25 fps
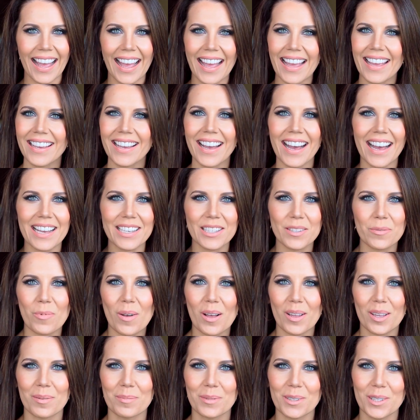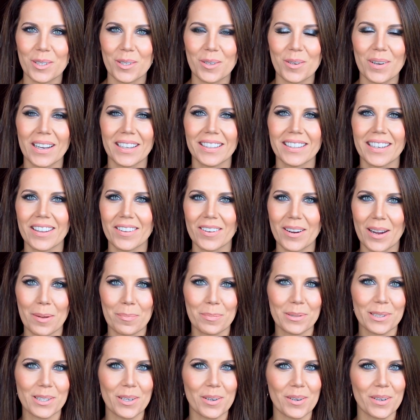Hey guys, welcome to another
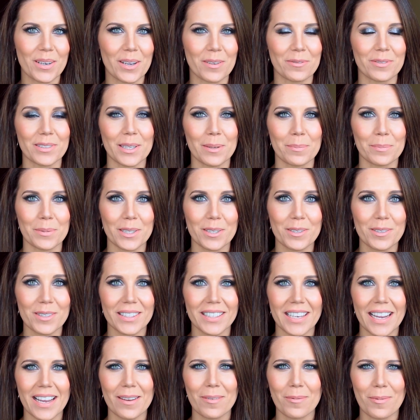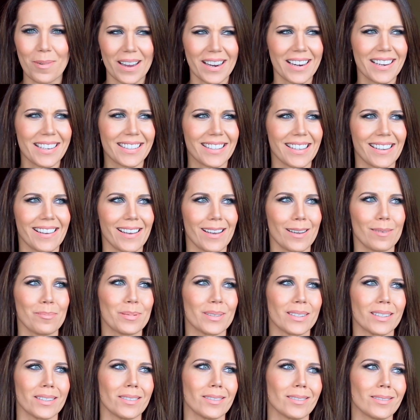episode of Tip Tuesday. Why did I say
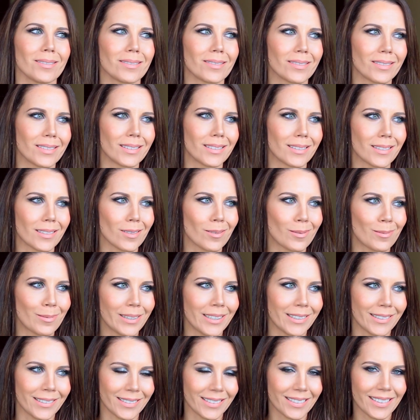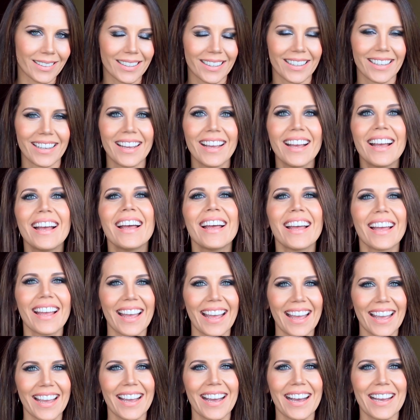episode? It's so weird.
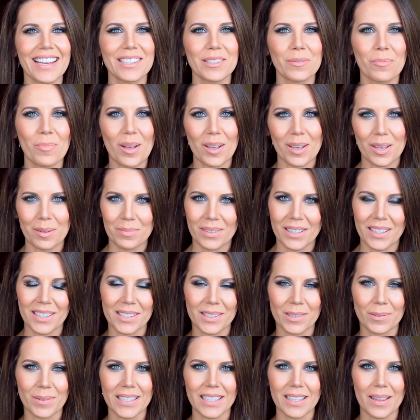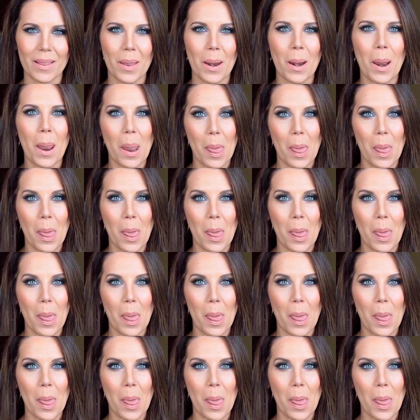Hey guys, welcome to this week.